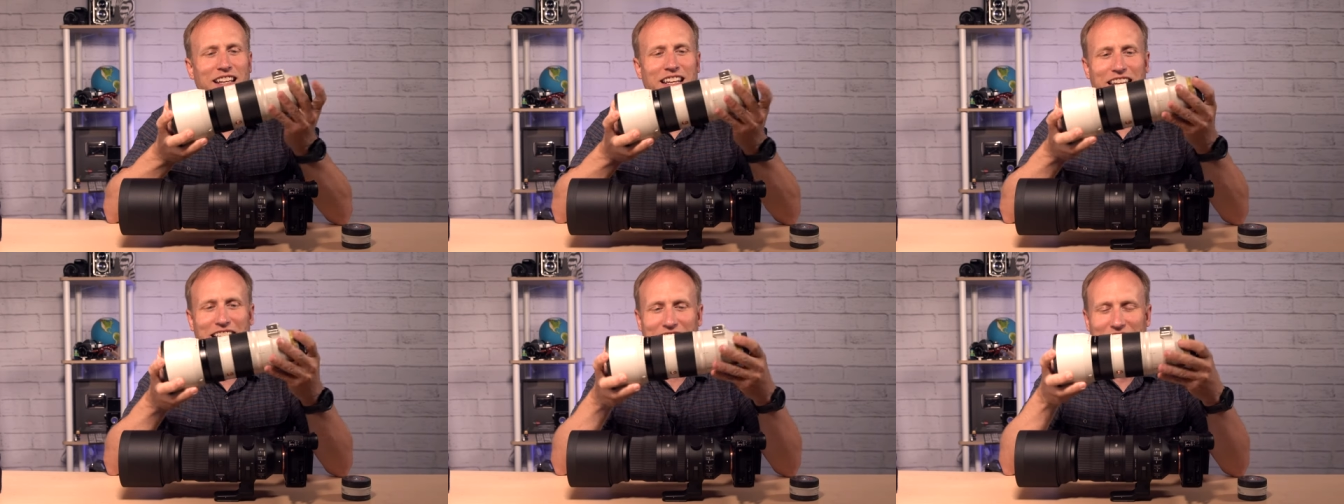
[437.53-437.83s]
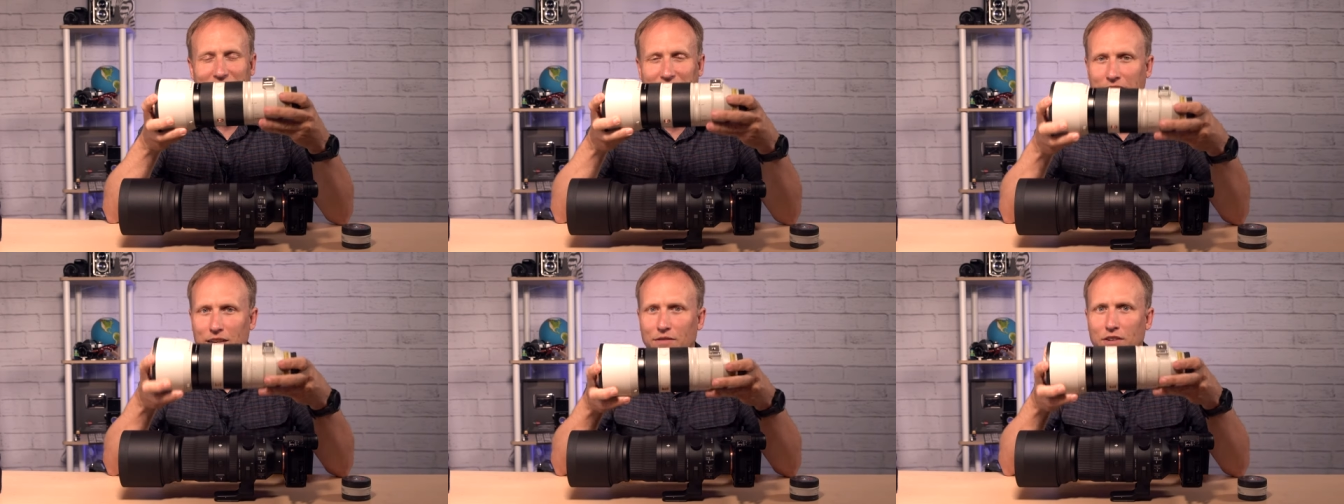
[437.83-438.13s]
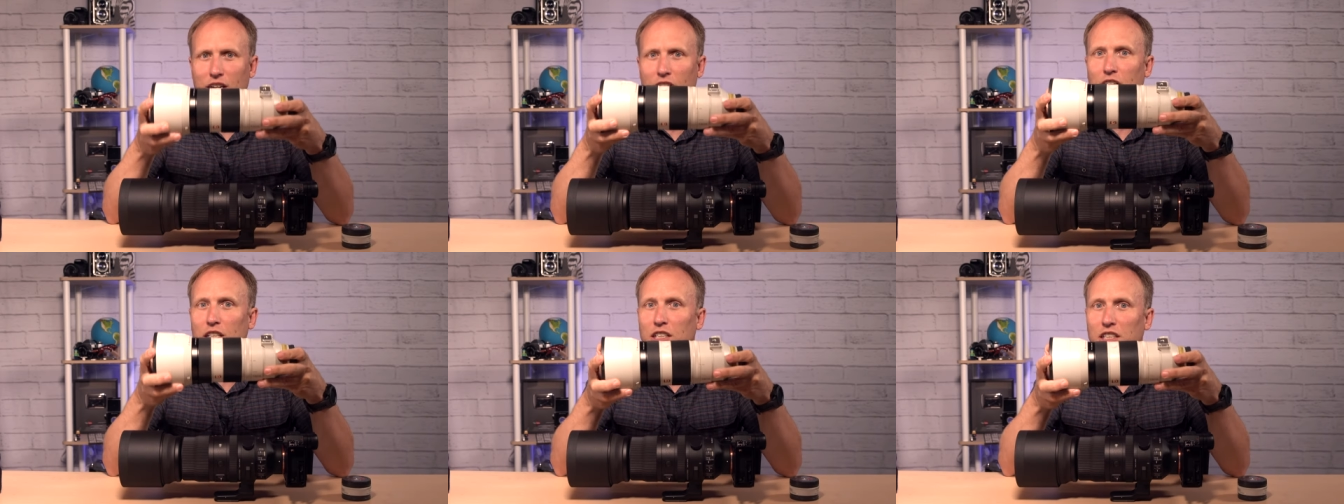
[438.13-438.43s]
is
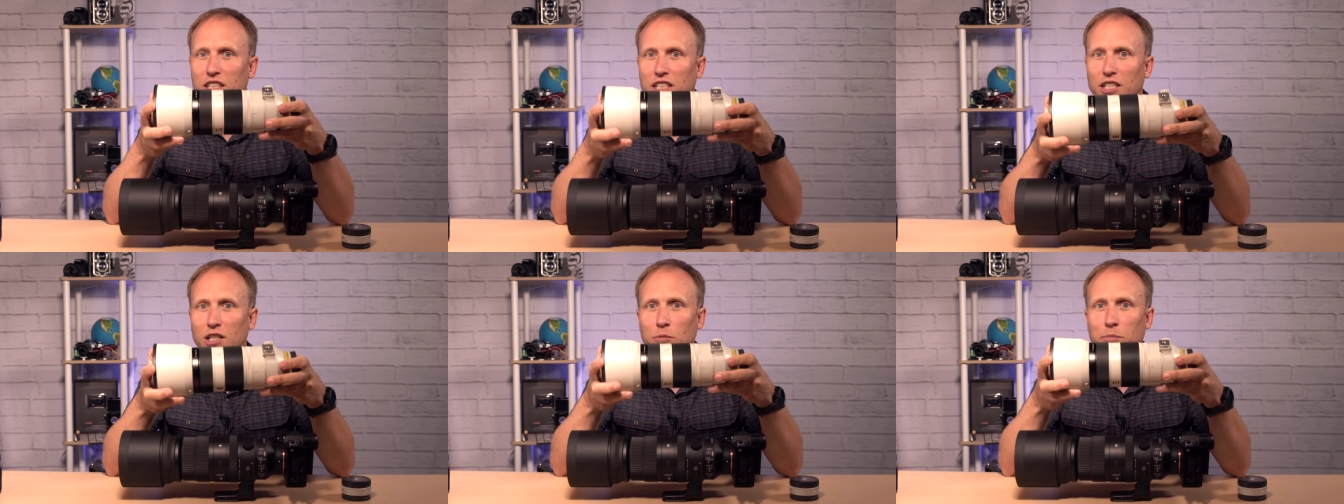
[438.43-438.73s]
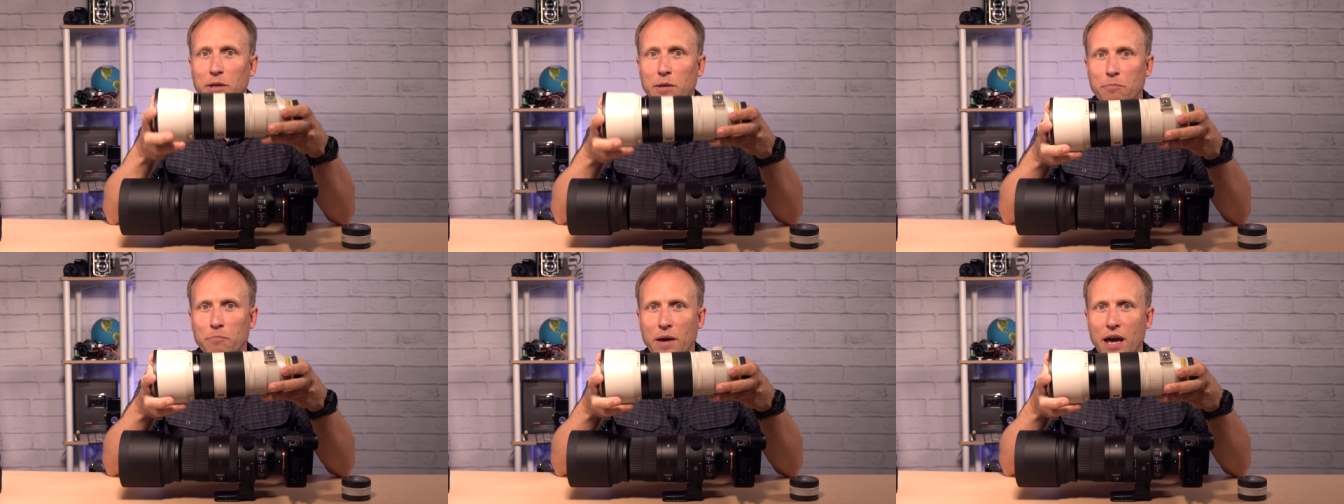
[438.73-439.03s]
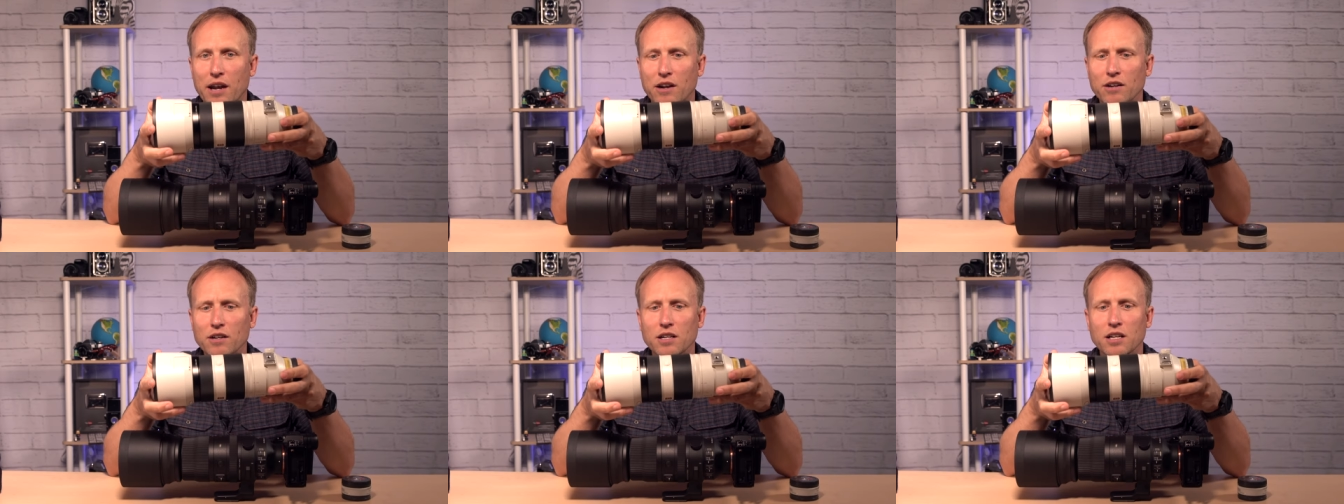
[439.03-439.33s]
even a little bit
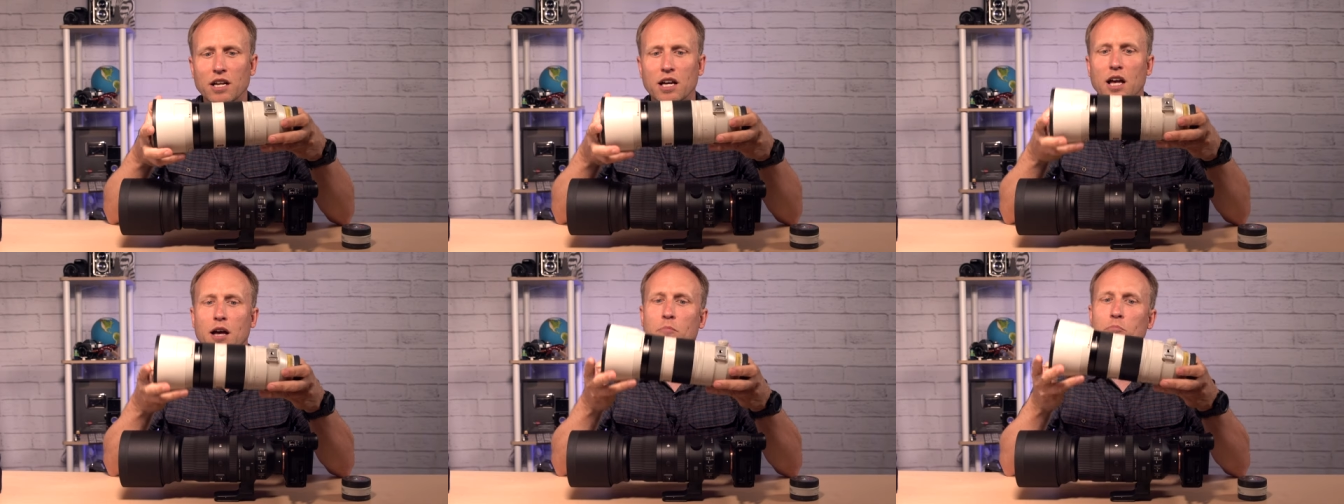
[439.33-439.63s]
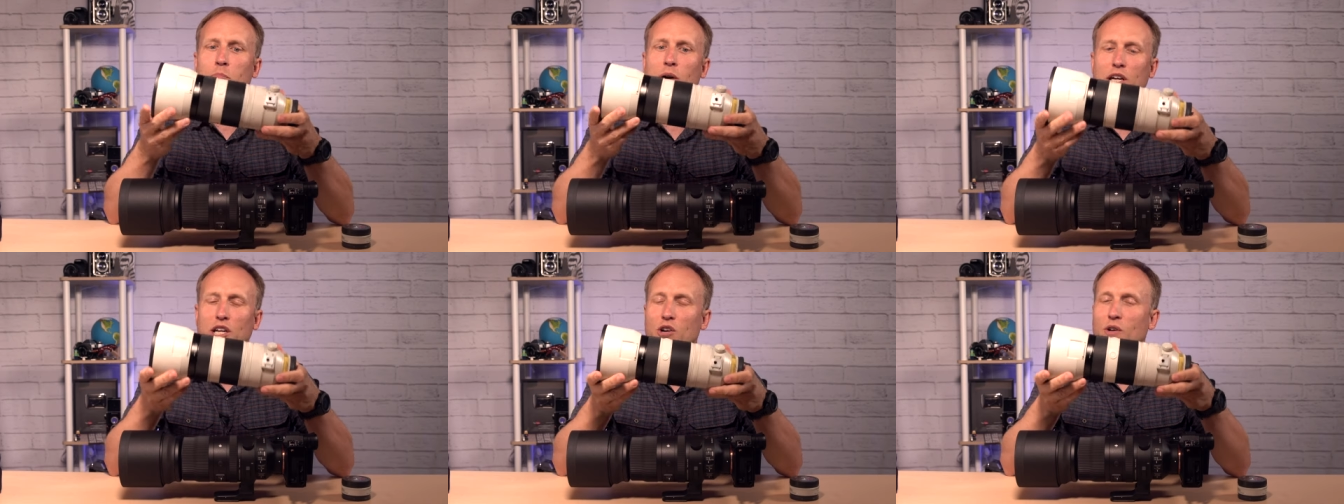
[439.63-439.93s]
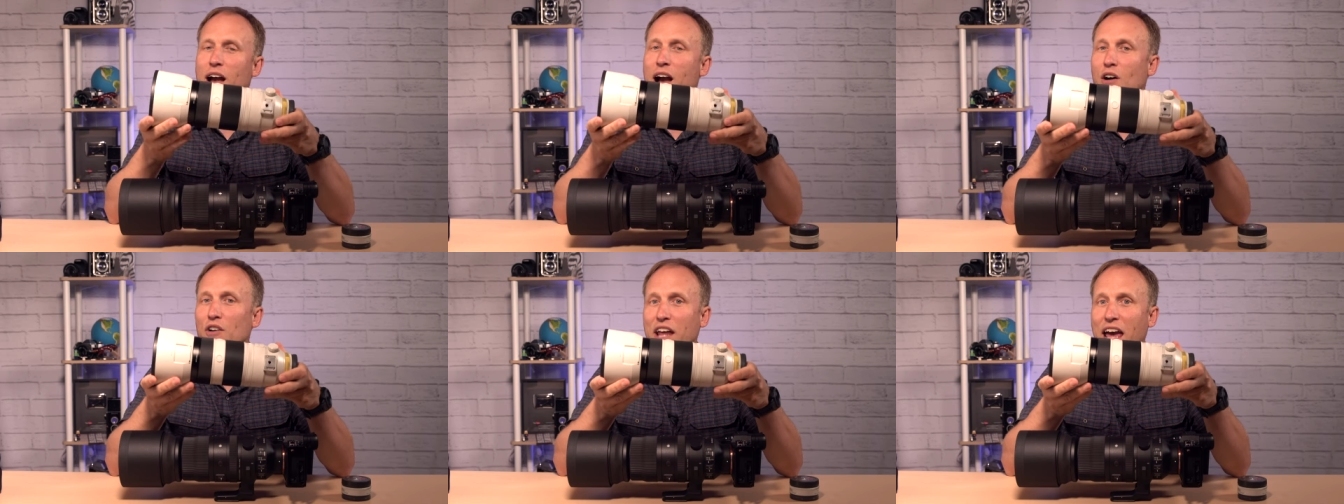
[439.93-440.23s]
better, but you're
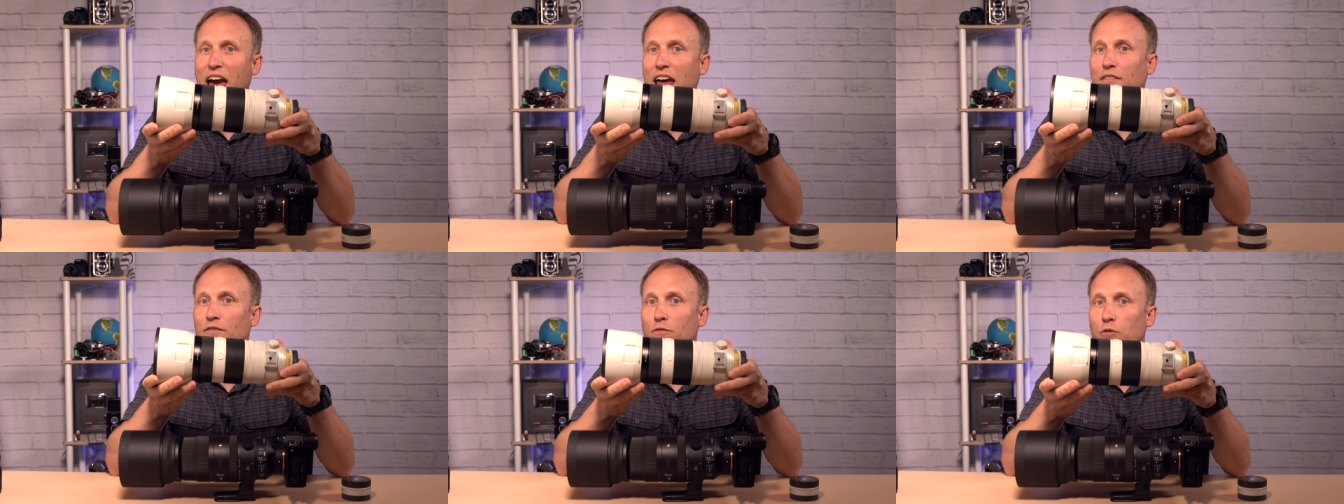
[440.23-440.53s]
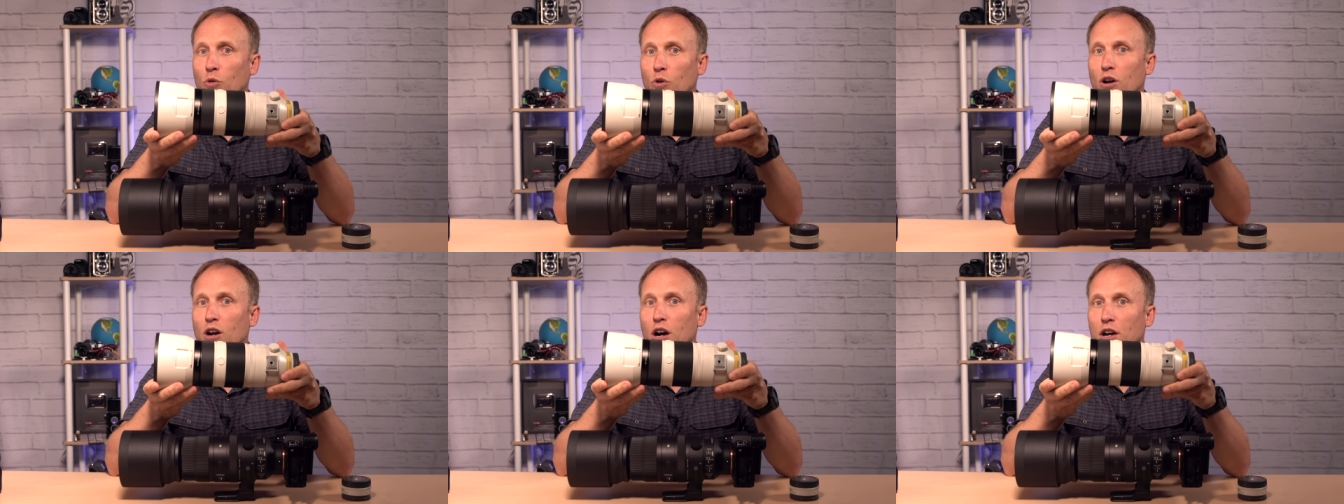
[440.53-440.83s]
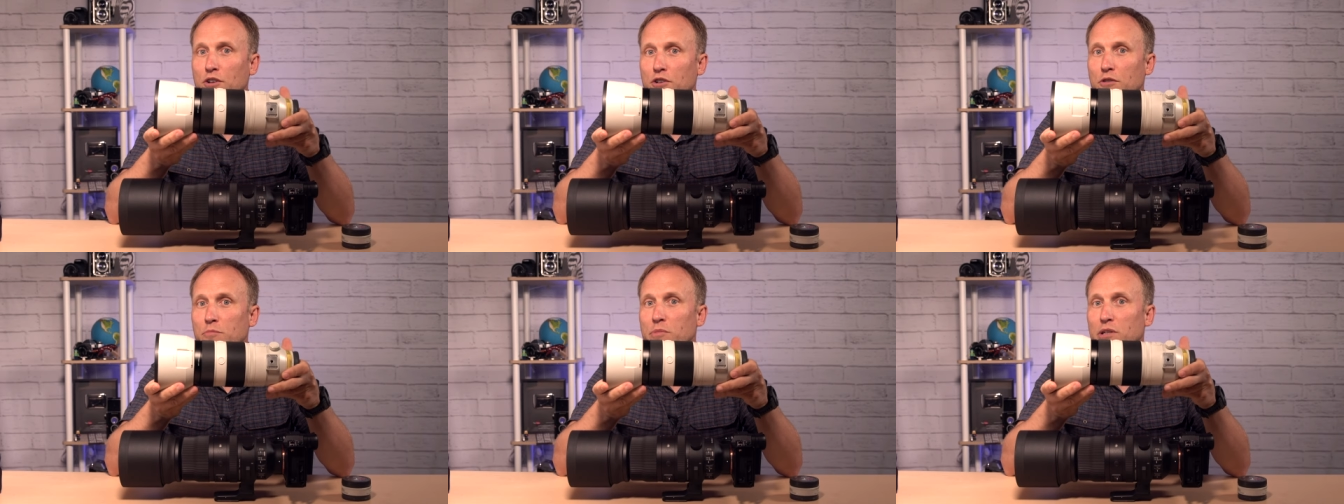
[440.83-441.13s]
out at four
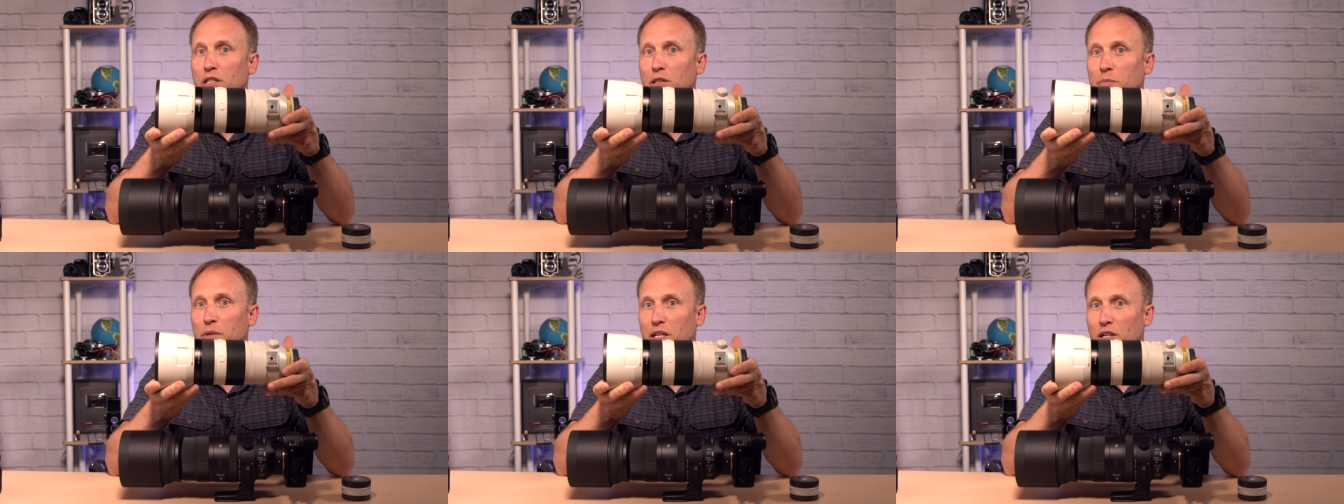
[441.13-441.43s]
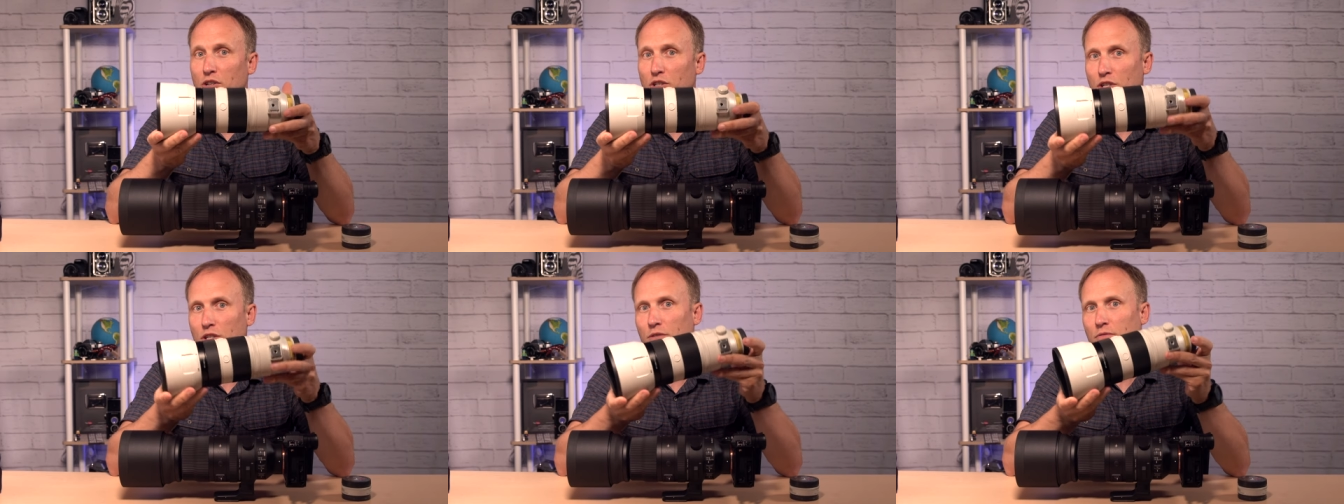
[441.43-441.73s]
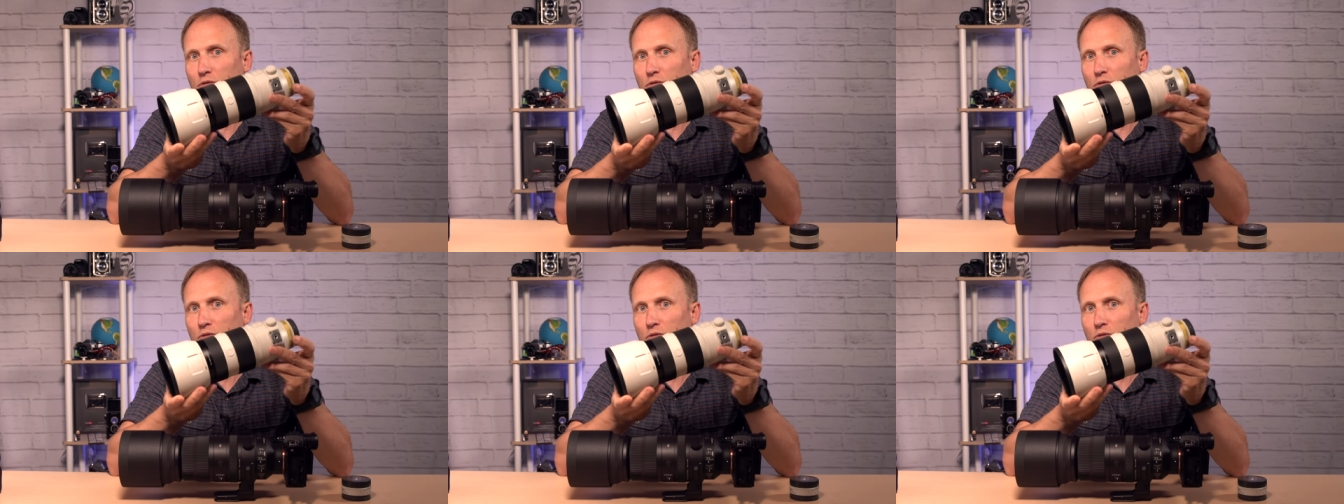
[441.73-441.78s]
hundred millimeters.